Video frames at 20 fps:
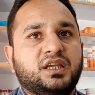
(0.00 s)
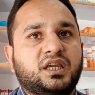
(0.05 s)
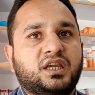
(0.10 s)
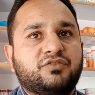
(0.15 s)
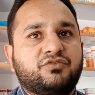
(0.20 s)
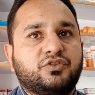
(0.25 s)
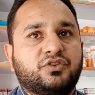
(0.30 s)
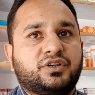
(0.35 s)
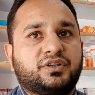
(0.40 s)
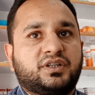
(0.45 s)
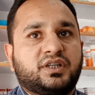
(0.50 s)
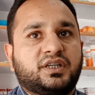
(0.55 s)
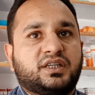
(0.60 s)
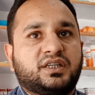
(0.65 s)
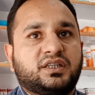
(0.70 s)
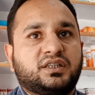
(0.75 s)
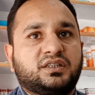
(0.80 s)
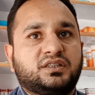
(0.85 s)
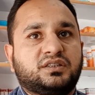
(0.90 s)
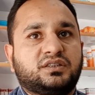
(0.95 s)
If you are
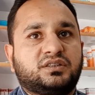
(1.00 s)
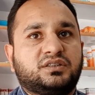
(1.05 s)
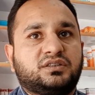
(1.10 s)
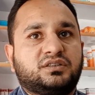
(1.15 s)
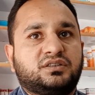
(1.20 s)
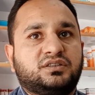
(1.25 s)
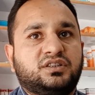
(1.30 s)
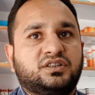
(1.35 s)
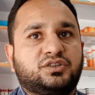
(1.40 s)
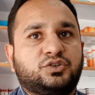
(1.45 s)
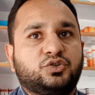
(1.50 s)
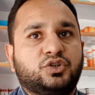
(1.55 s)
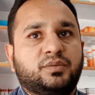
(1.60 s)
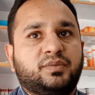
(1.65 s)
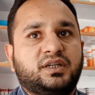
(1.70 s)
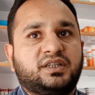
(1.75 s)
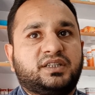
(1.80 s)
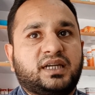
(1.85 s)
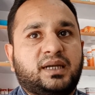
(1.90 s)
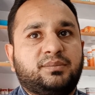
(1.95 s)
taking the
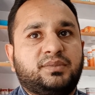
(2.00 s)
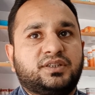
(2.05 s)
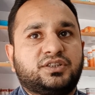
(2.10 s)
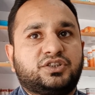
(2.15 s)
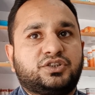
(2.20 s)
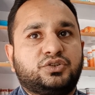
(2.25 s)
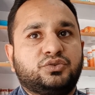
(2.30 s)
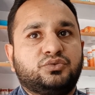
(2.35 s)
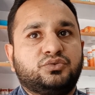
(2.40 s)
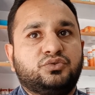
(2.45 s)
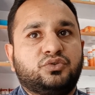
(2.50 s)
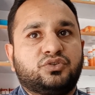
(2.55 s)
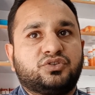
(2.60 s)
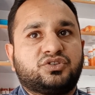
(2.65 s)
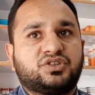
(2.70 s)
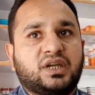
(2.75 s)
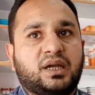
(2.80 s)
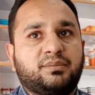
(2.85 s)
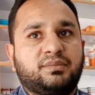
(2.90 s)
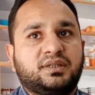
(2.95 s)
chewable tablets, chew those
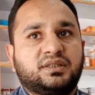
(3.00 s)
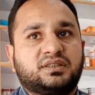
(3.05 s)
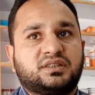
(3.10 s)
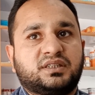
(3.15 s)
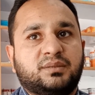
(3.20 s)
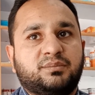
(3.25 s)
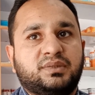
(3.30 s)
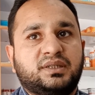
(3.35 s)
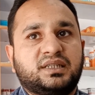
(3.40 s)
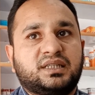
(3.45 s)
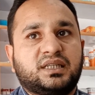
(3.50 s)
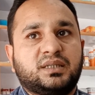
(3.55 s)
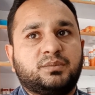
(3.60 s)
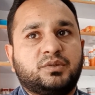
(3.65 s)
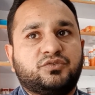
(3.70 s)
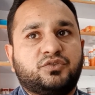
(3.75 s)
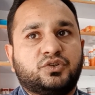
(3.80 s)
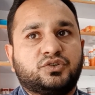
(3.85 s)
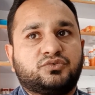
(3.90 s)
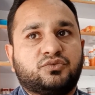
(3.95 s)
tablets completely
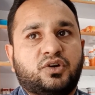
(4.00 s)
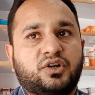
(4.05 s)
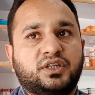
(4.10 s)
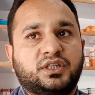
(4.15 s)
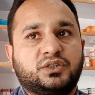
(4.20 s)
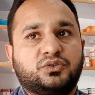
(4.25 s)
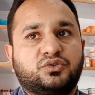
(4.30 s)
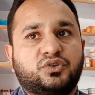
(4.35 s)
before swallowing.